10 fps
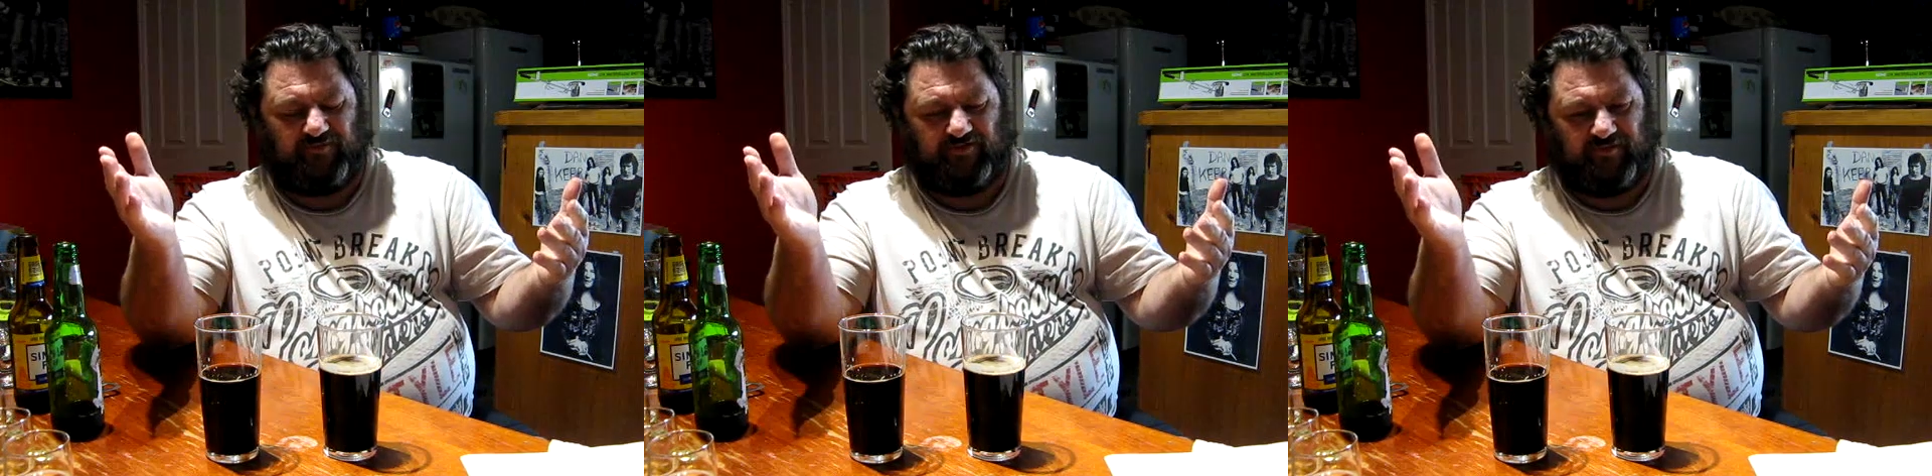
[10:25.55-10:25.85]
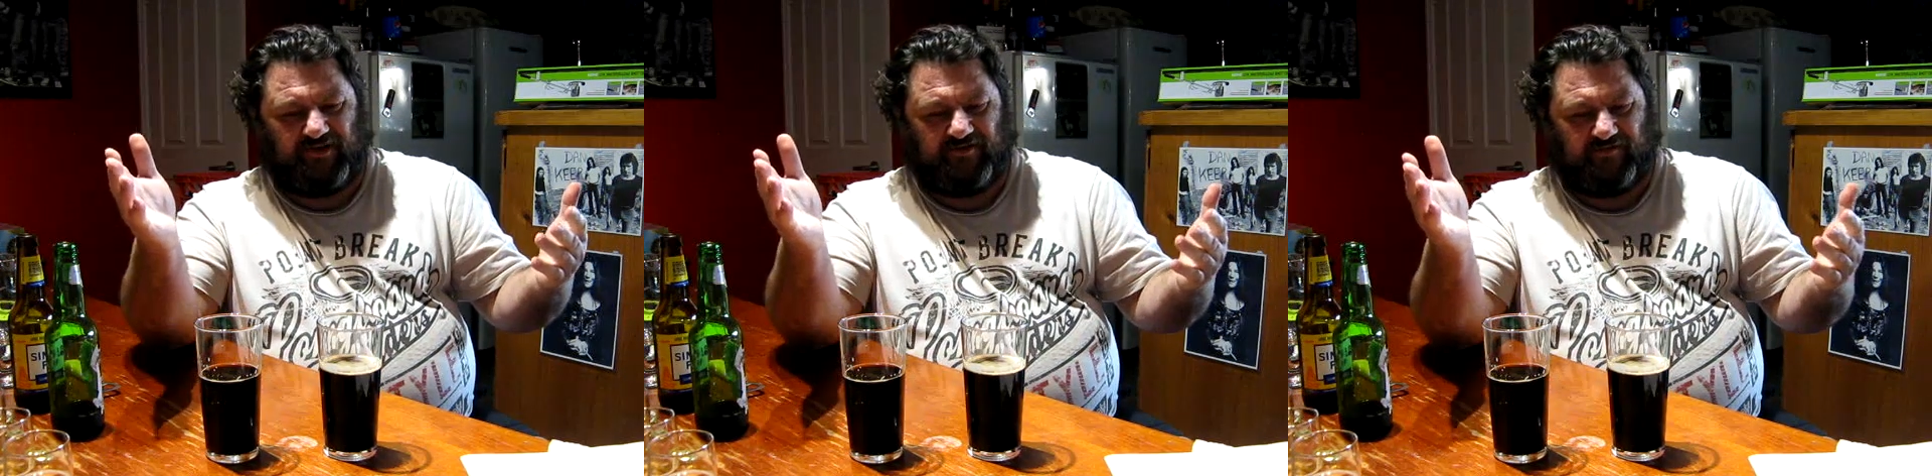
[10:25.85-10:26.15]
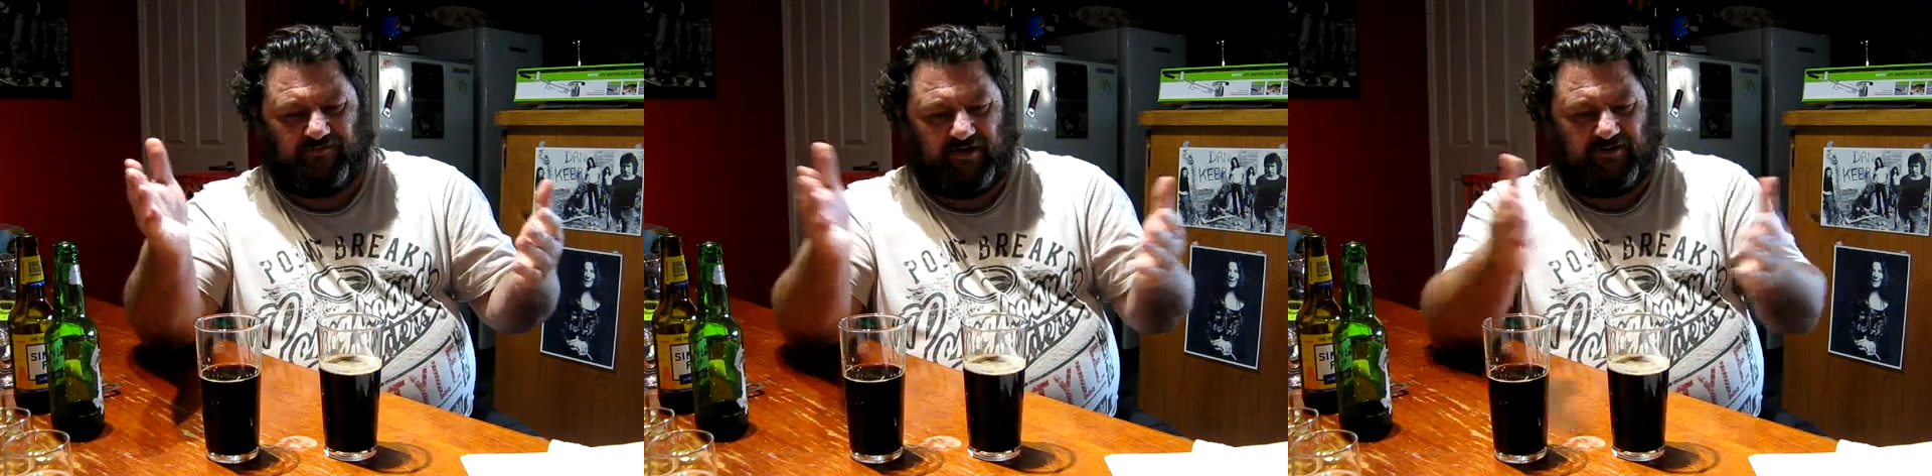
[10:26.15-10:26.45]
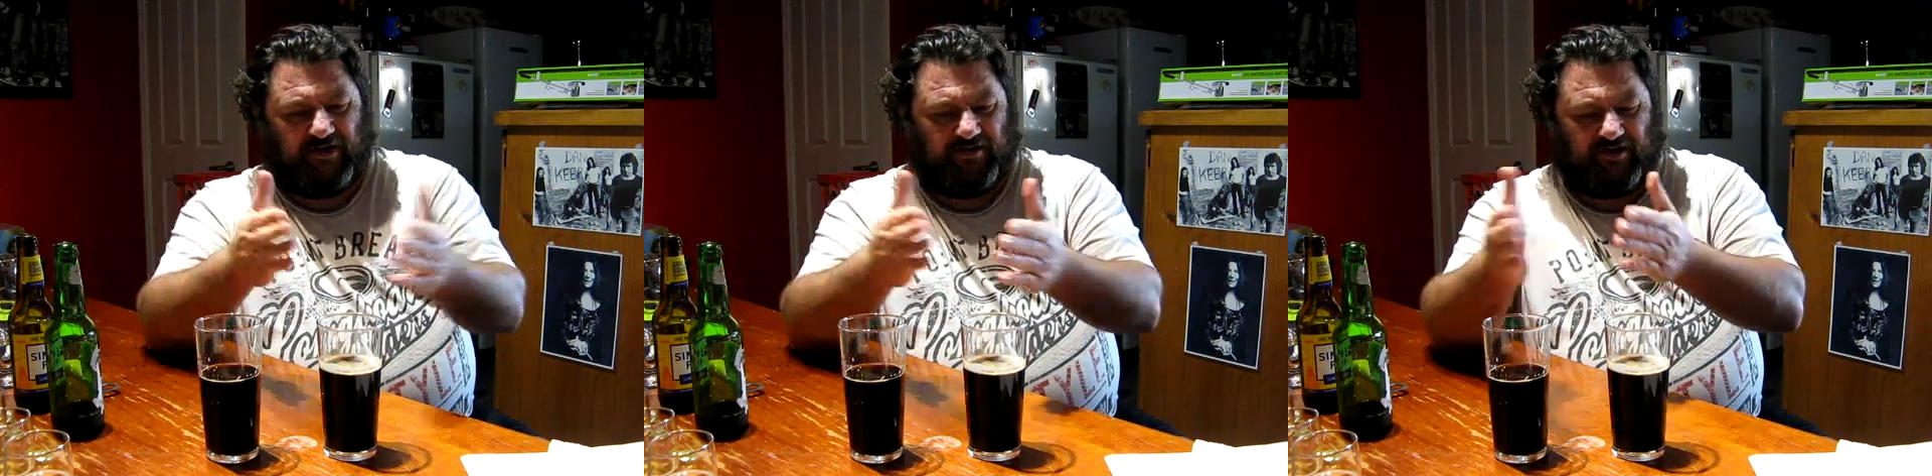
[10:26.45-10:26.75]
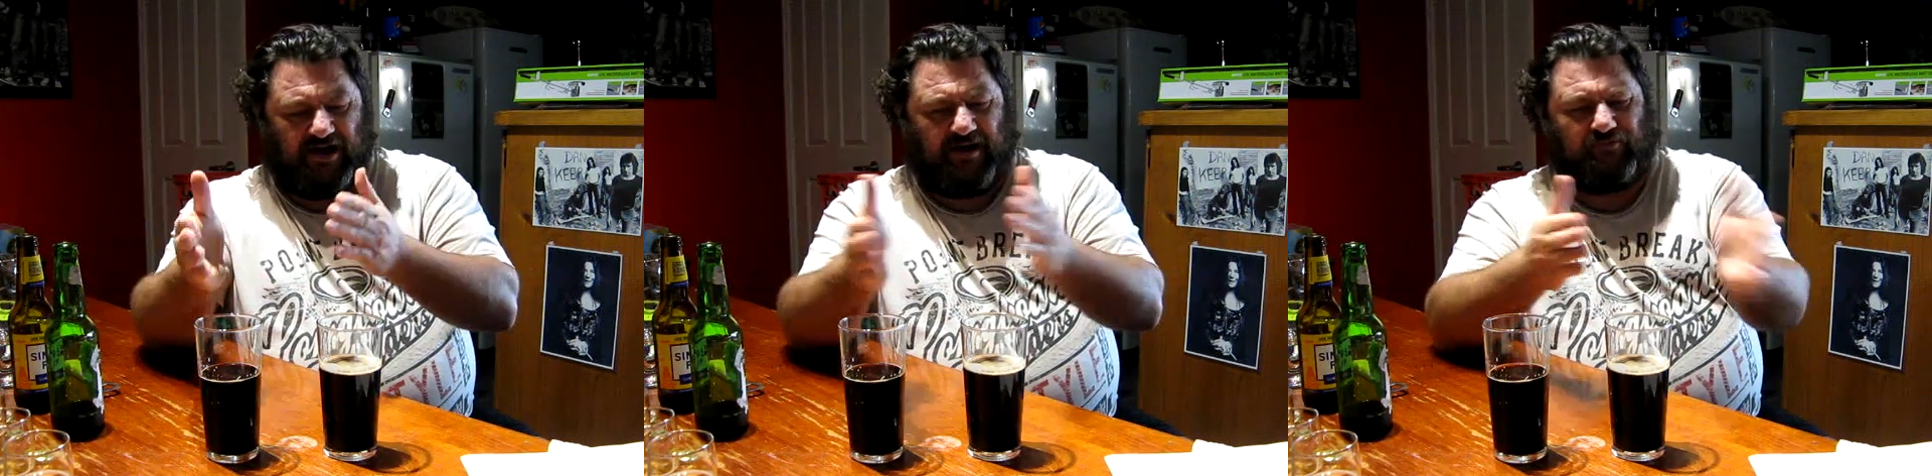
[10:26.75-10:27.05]
beers I've found, the
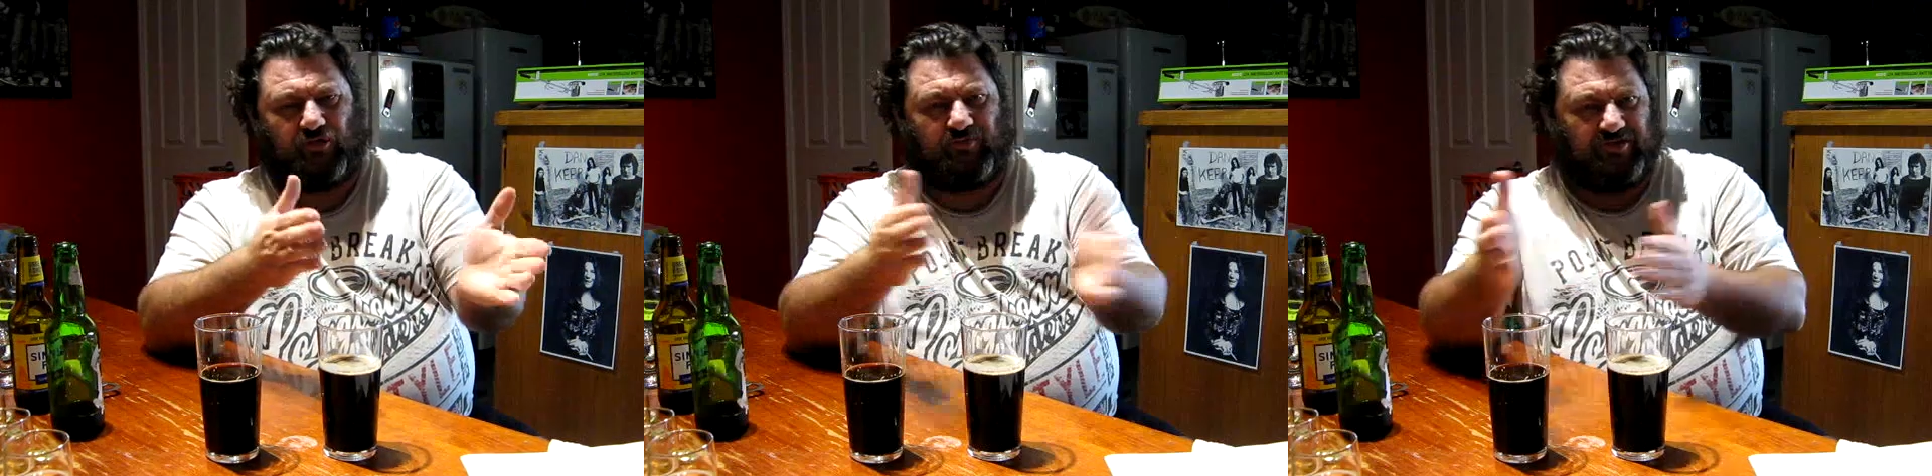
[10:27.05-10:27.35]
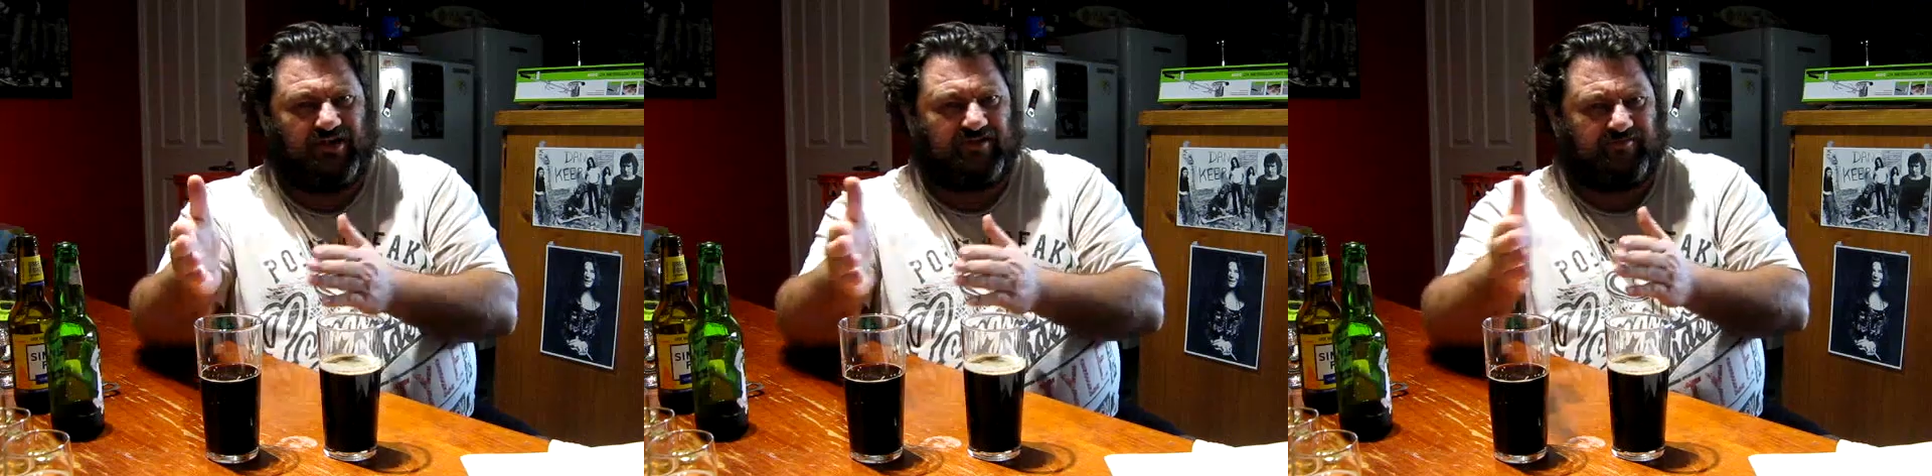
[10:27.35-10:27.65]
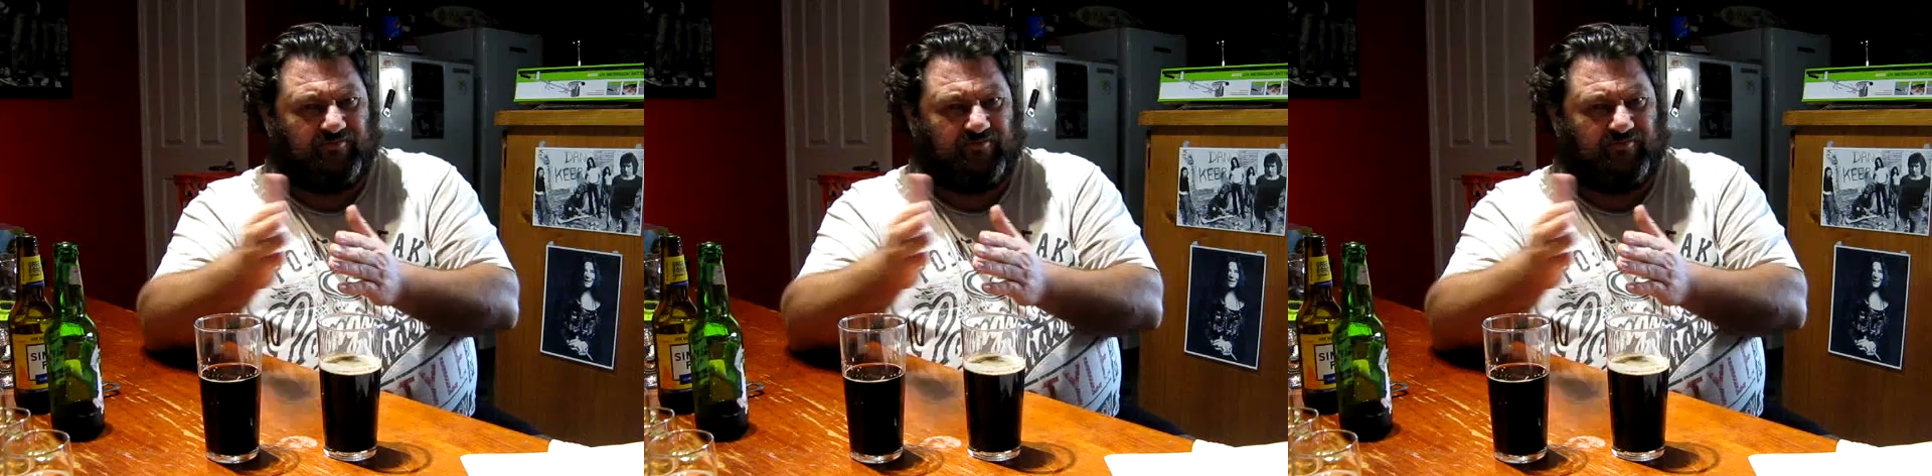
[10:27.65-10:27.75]
carb drop and Dex